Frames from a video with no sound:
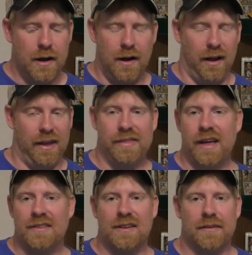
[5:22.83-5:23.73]
And
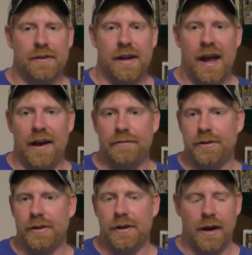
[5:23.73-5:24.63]
that's even
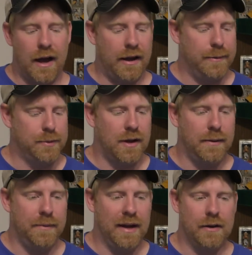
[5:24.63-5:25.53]
after I
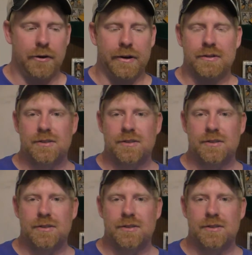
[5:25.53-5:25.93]
apply mink oil.